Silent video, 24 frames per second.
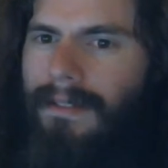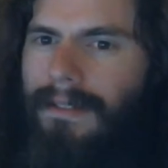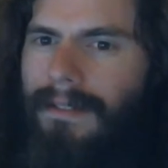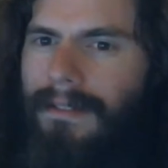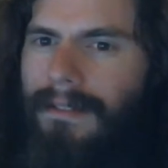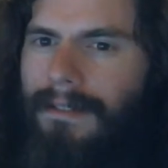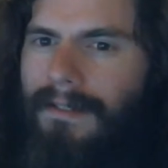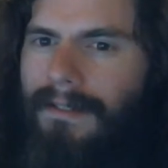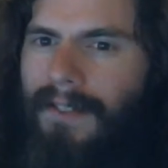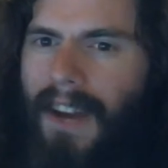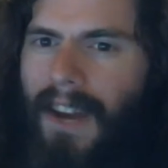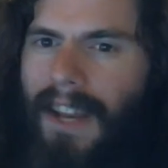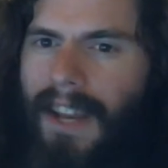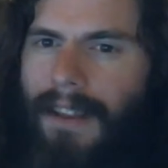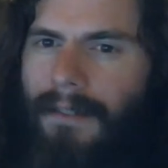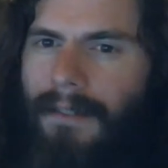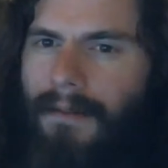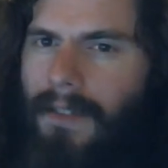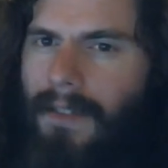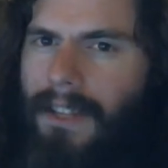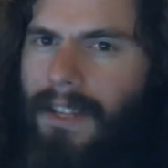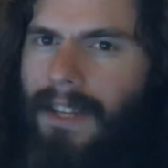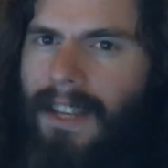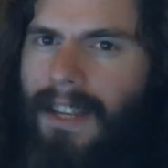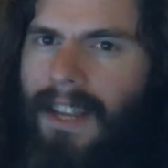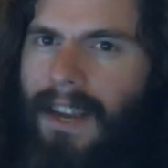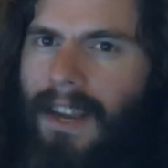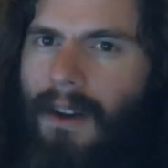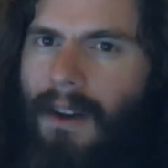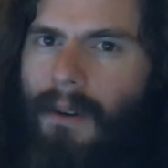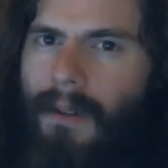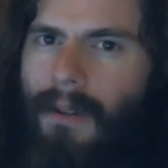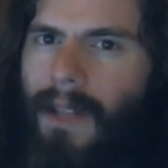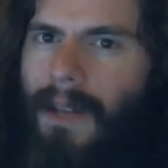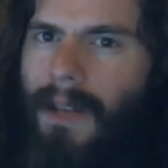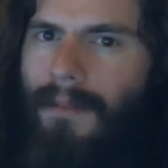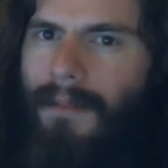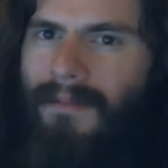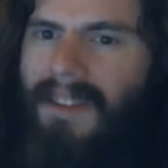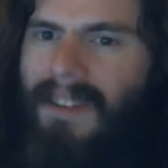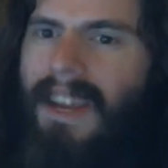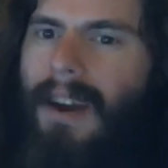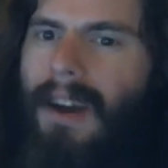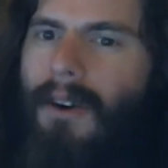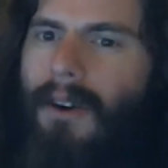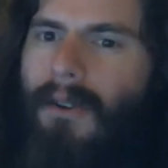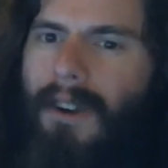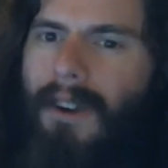fighting for the neo-lib,
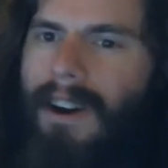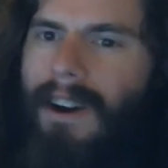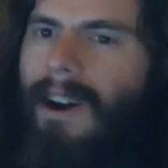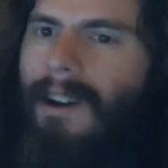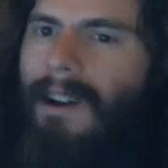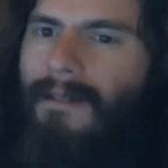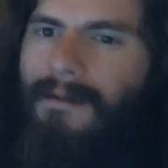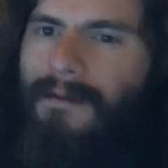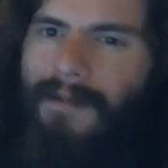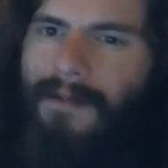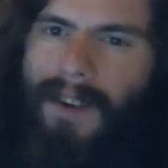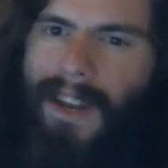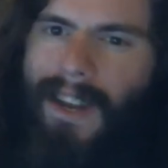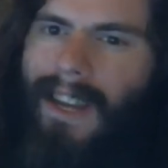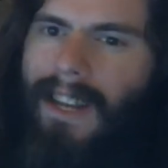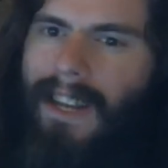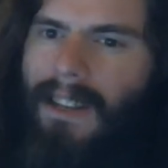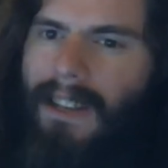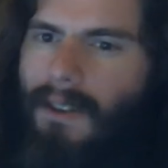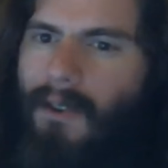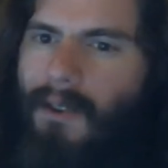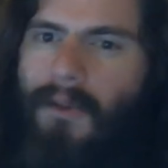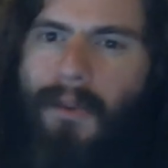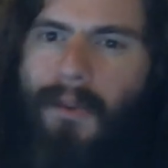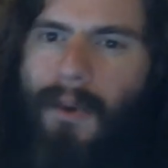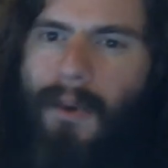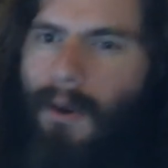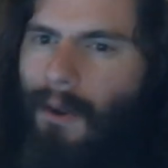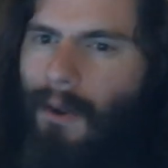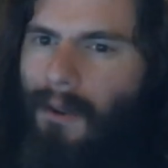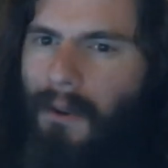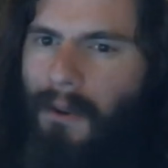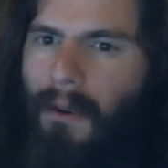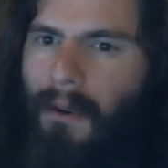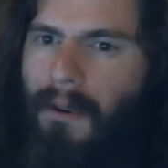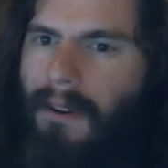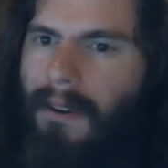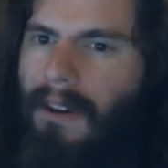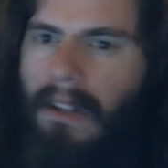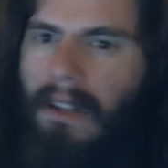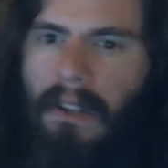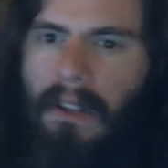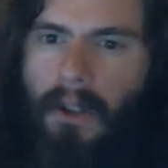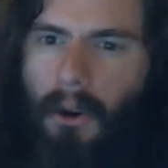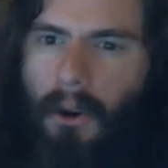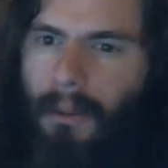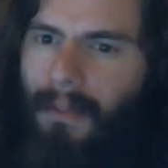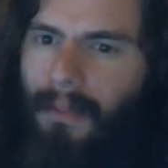neocon, fucking New World Order
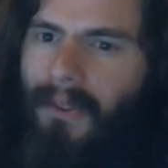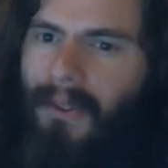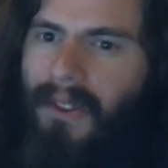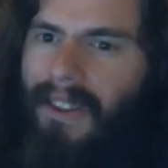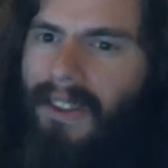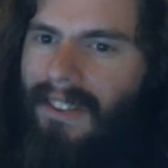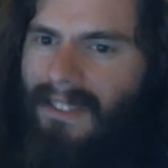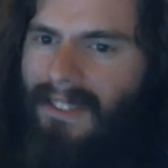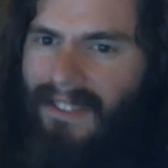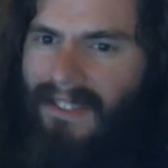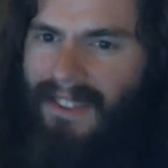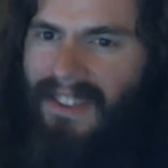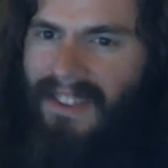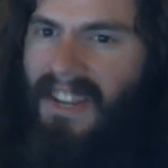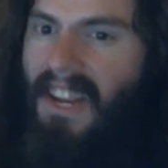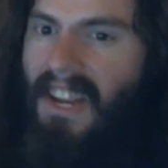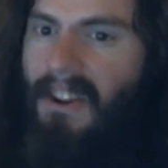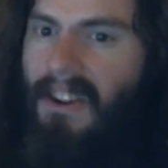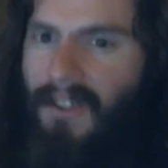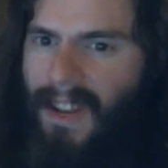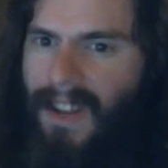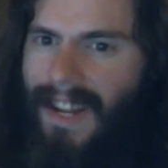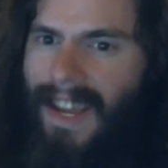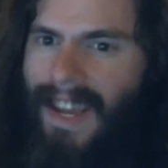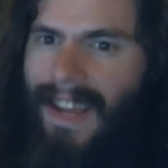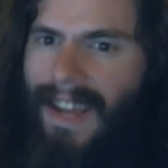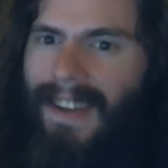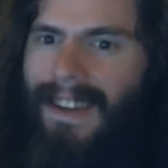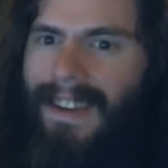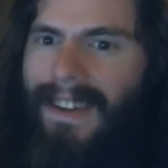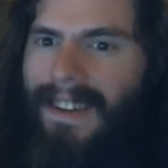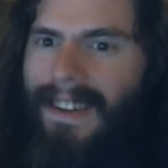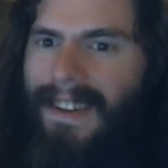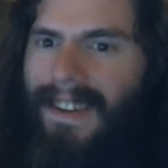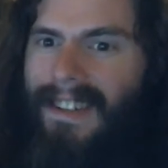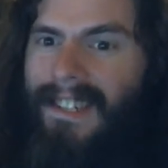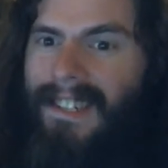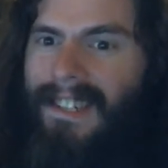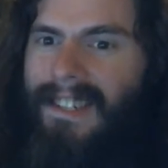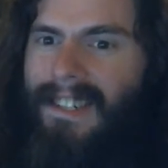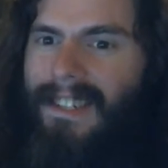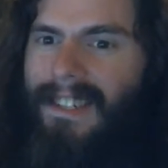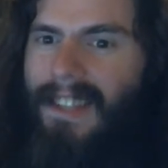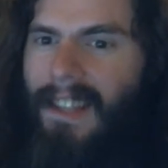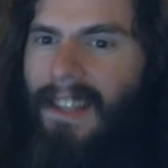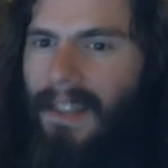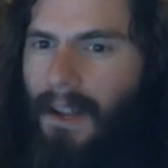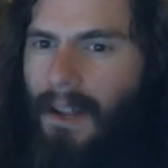globalist tyranny
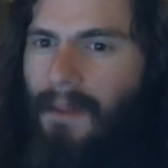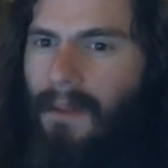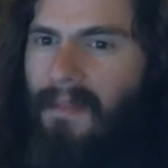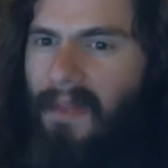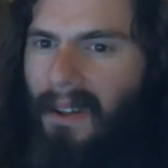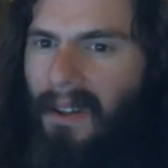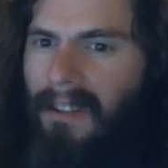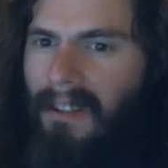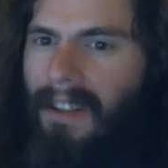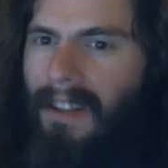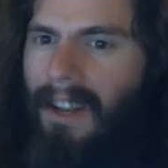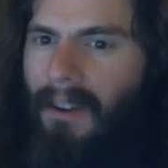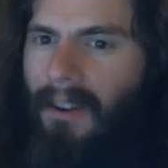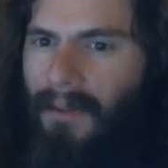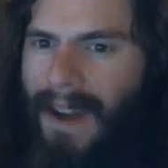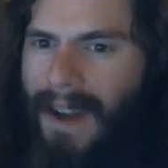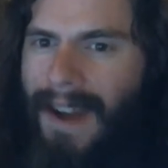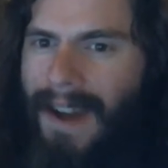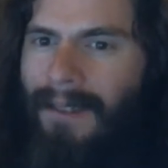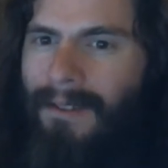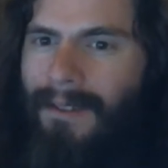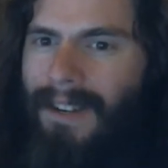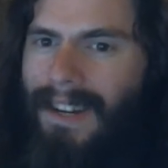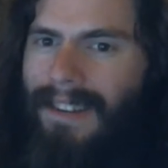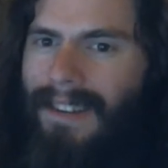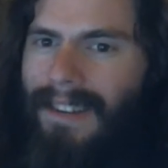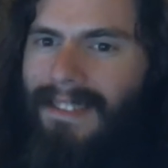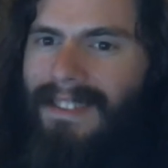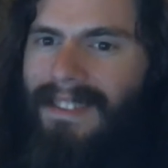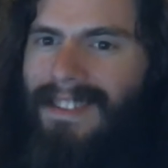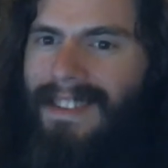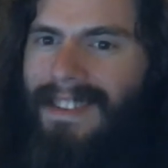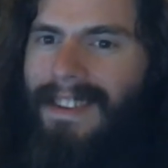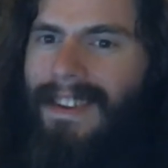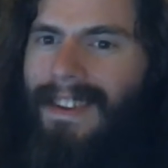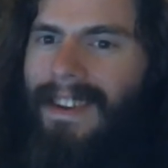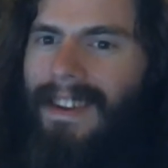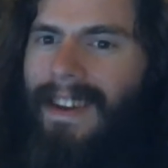that they're building around us.